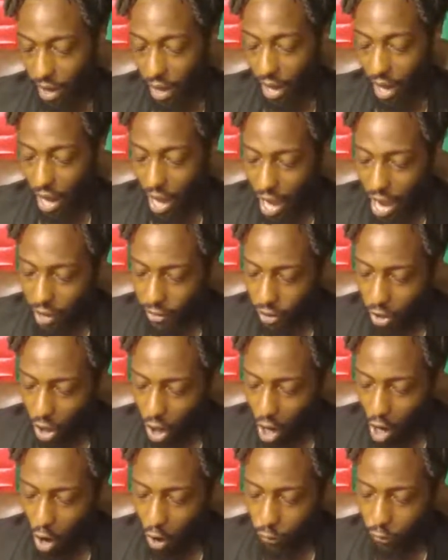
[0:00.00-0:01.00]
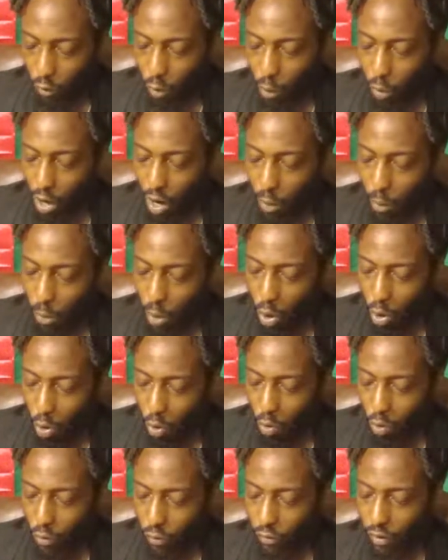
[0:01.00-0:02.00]
and the earth will
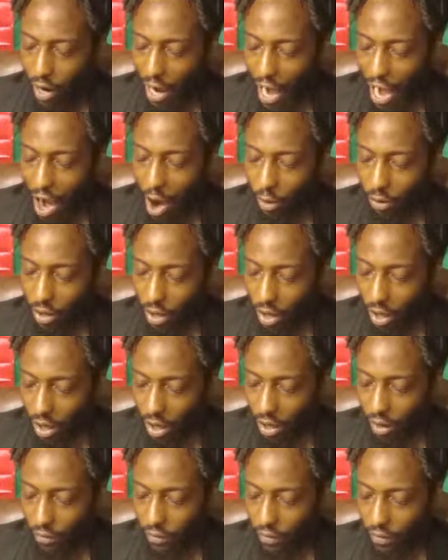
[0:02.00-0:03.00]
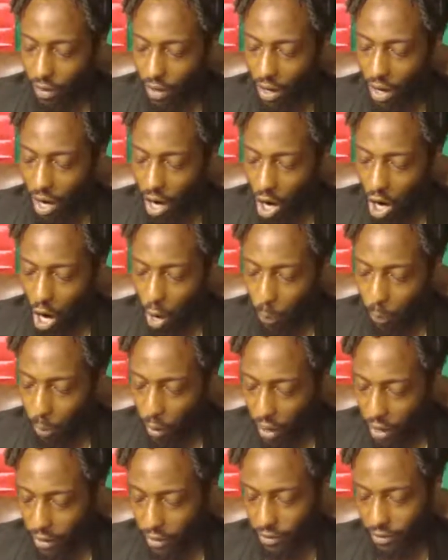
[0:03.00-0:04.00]
move out of her
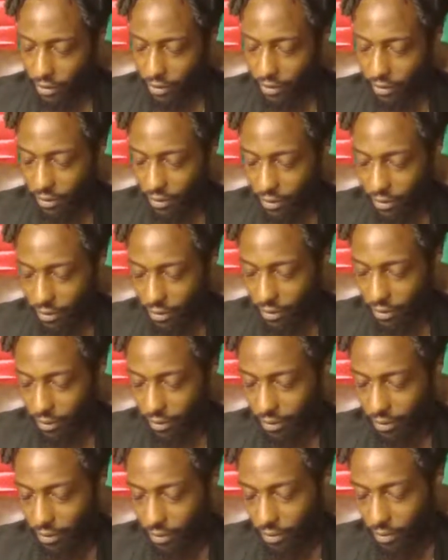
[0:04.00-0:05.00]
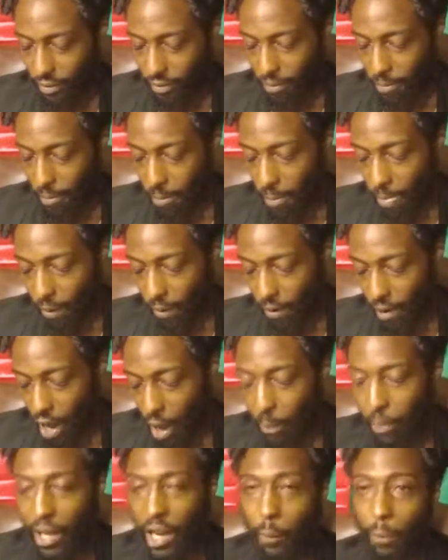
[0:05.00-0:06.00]
place.
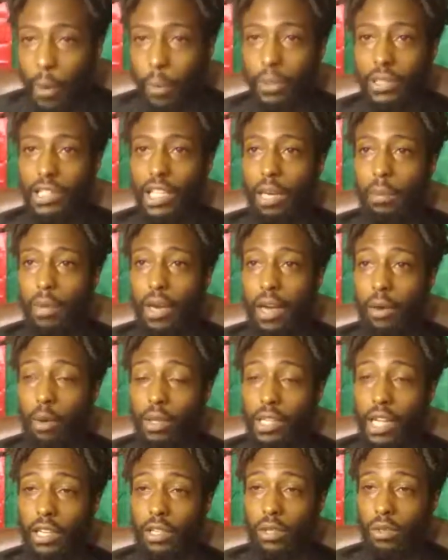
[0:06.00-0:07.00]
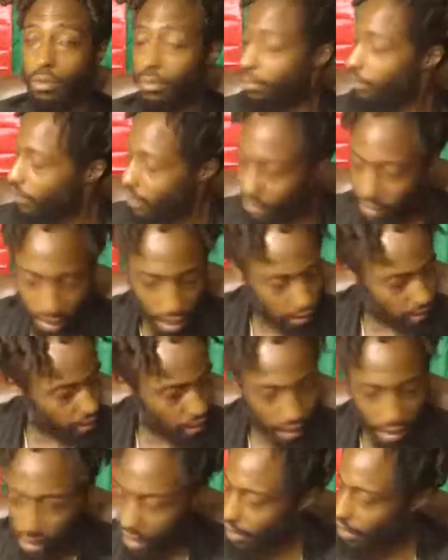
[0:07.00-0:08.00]
Now many people see me and what they do. They shake
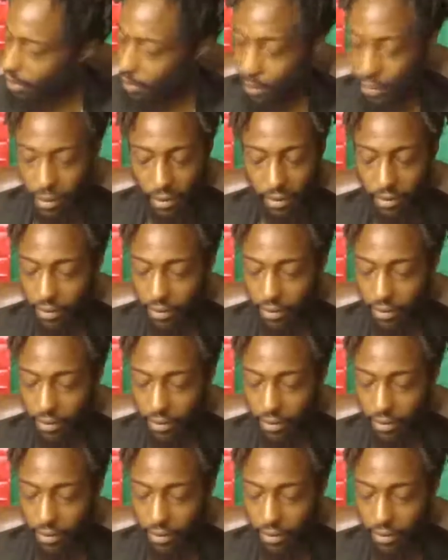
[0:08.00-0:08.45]
their head at me.